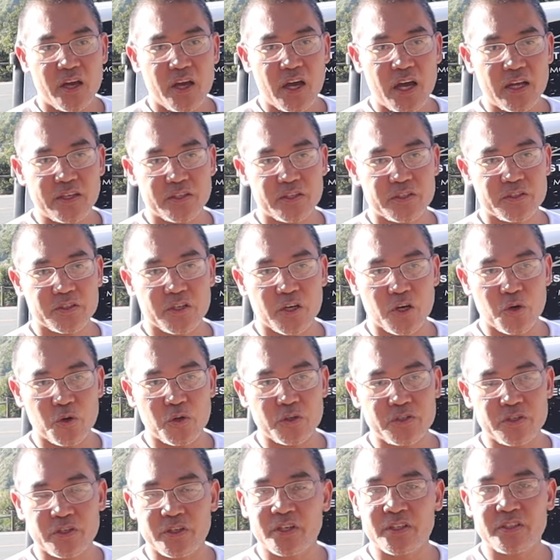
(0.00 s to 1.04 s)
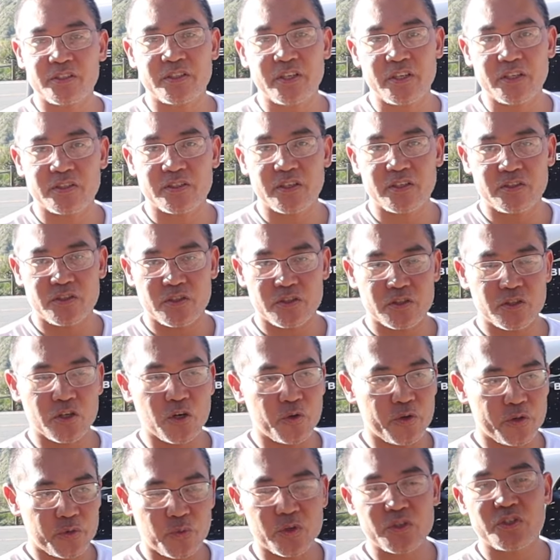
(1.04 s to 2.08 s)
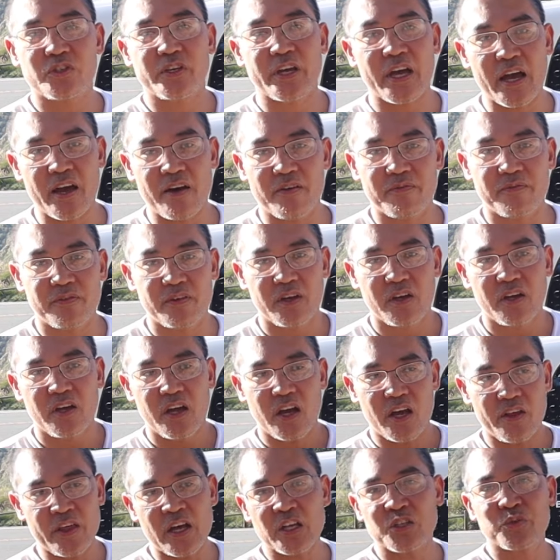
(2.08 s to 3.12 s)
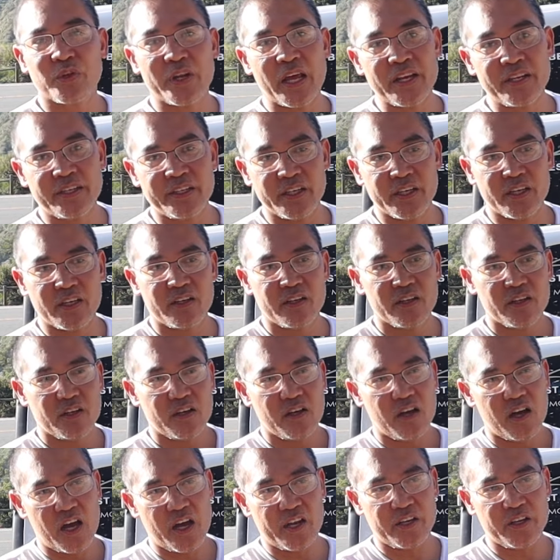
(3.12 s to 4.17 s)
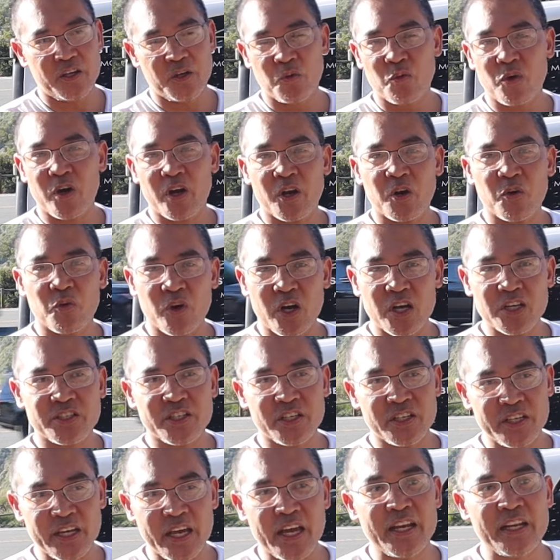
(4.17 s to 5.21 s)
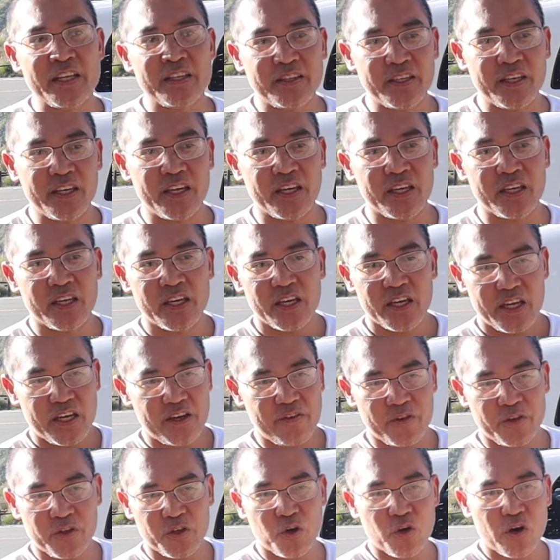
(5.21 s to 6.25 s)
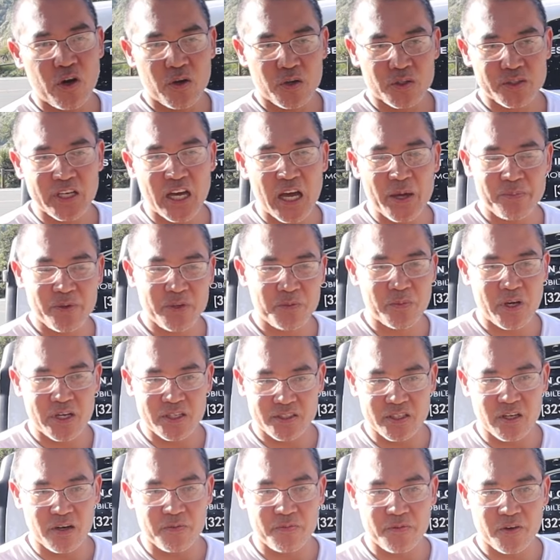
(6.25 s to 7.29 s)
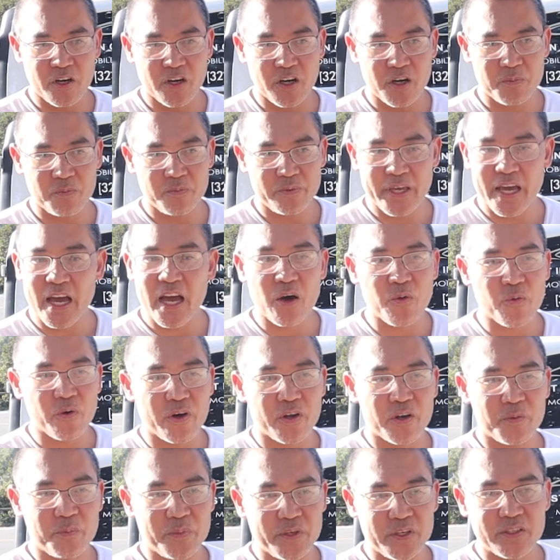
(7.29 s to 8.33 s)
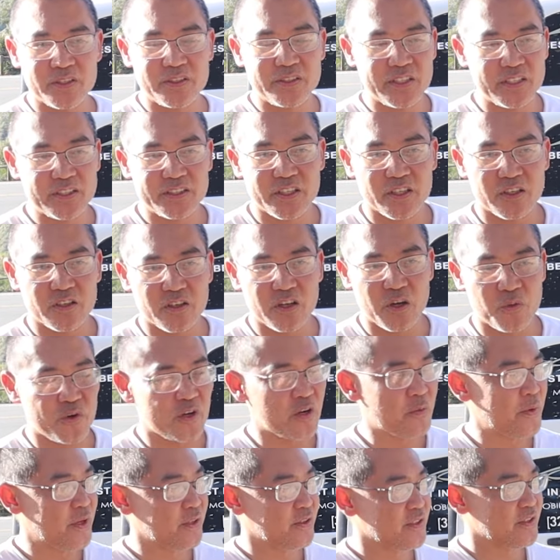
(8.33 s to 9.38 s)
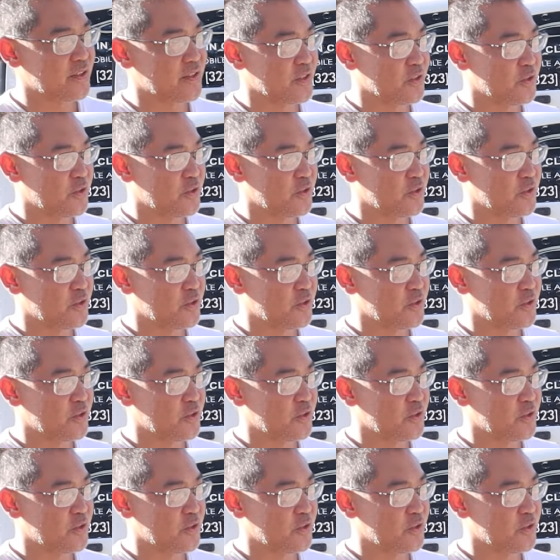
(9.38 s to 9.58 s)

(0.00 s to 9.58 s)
and just go with your instincts and just go with what you have. And that's what I did. I didn't want to rush into anything, even though I was hyping myself up. Yeah, I want to be a detailer. I want to make this